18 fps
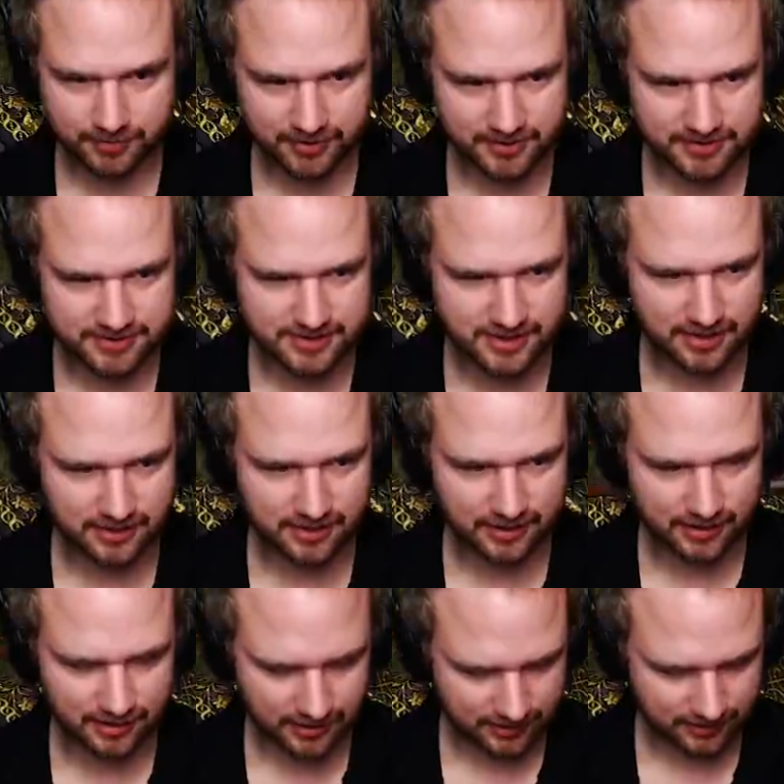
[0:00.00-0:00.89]
because
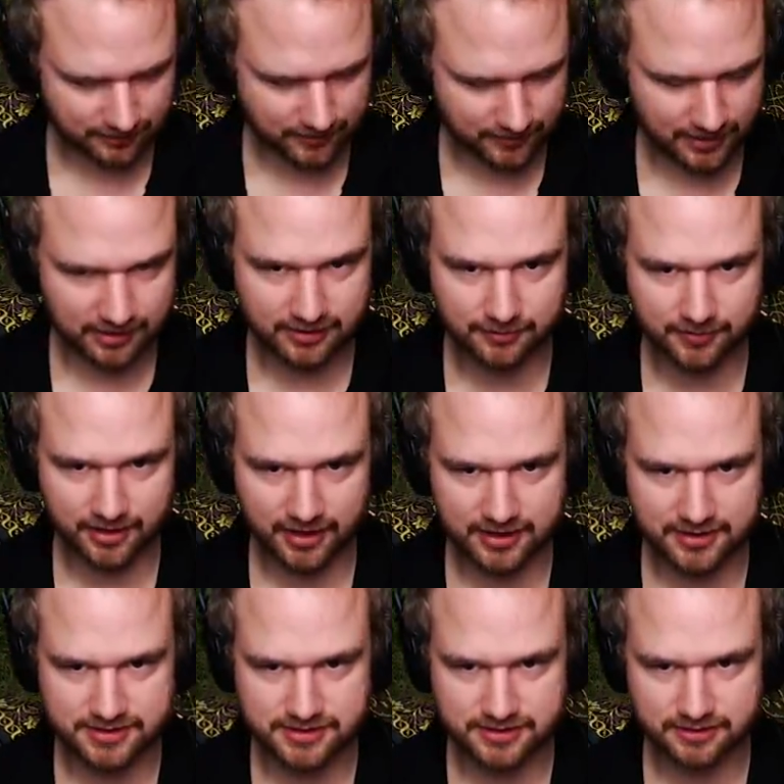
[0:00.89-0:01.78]
let them
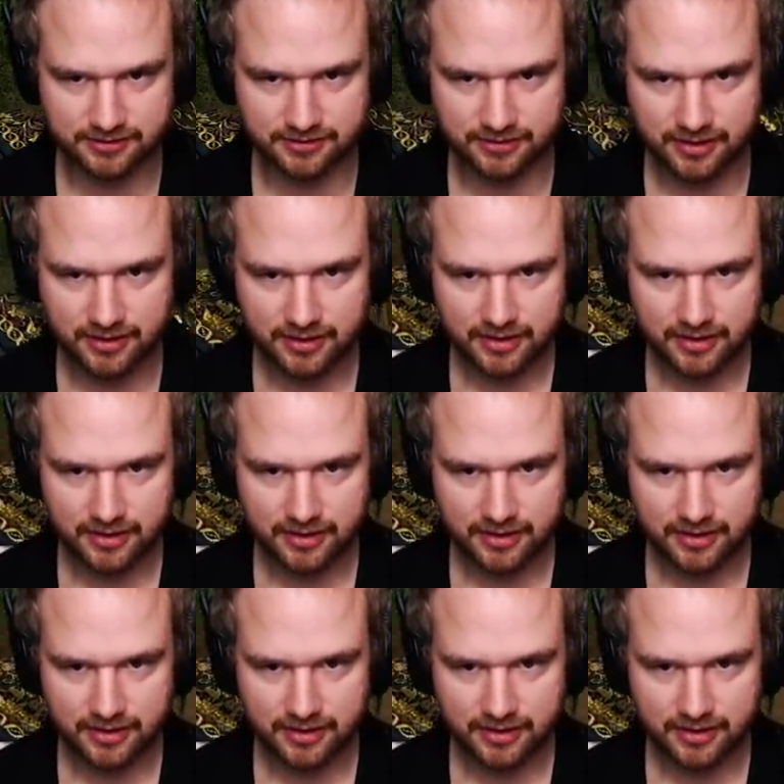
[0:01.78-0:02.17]
get here.